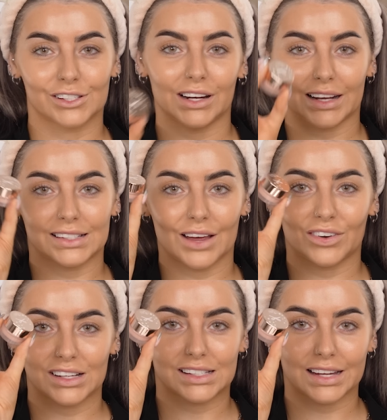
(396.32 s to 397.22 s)
So like I said,
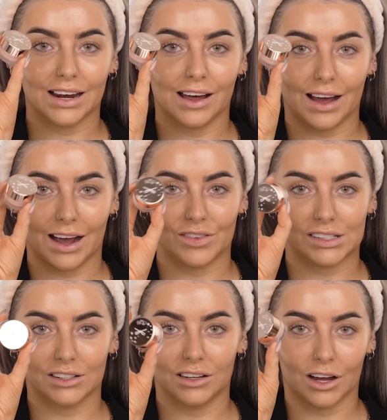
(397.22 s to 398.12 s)
for concealer, I have
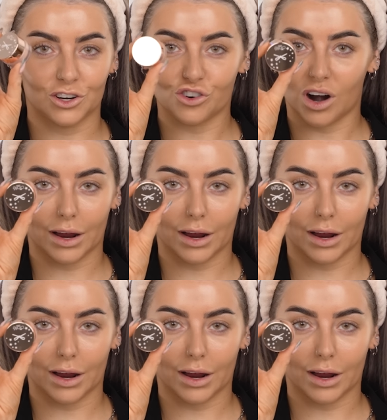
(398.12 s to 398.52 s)
this little under